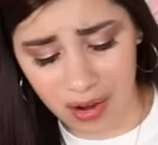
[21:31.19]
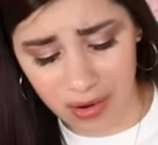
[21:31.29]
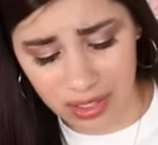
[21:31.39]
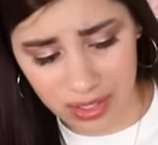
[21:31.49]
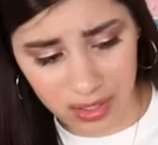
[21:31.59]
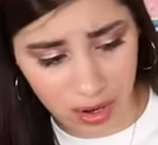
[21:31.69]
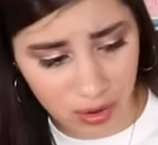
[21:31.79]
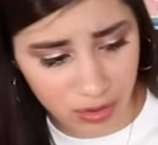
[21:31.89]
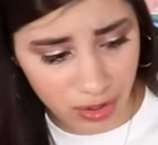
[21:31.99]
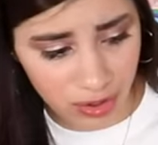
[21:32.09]
Oh, it's
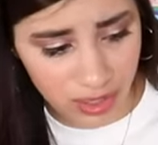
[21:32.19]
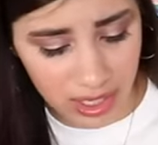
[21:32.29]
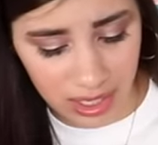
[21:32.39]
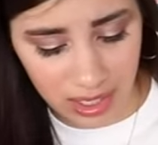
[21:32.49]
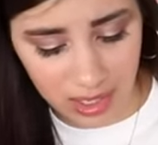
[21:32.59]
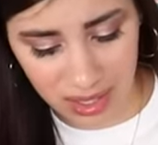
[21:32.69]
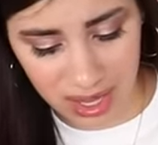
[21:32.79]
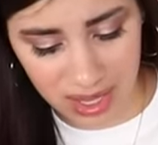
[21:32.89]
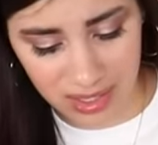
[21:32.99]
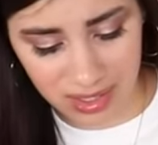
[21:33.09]
so dirty.
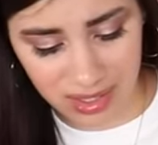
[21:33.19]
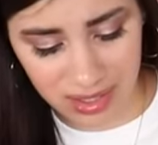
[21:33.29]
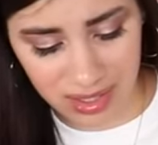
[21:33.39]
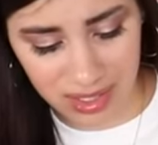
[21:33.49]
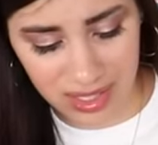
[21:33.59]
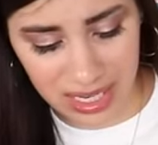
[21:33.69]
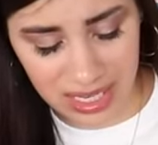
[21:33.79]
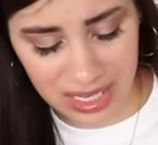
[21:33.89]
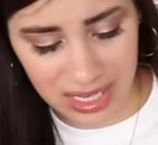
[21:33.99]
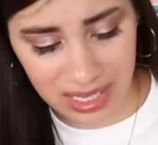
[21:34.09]
It's
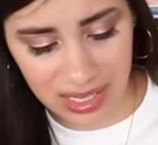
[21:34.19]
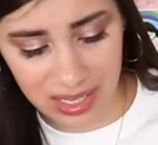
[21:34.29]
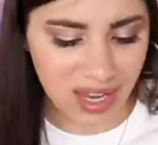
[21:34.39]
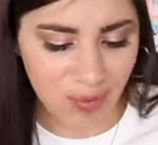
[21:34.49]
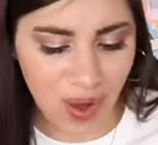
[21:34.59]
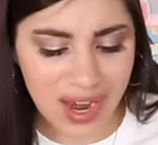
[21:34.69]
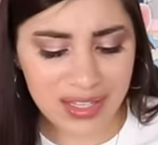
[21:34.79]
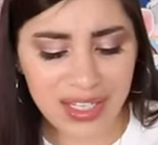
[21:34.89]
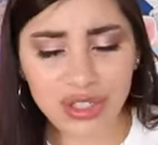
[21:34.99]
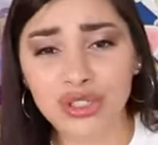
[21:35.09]
sticky. Why
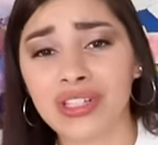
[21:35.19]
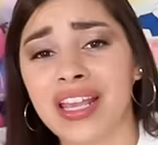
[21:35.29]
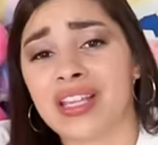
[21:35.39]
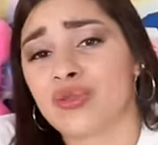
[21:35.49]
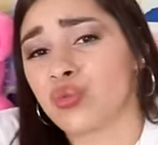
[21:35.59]
does it look like it's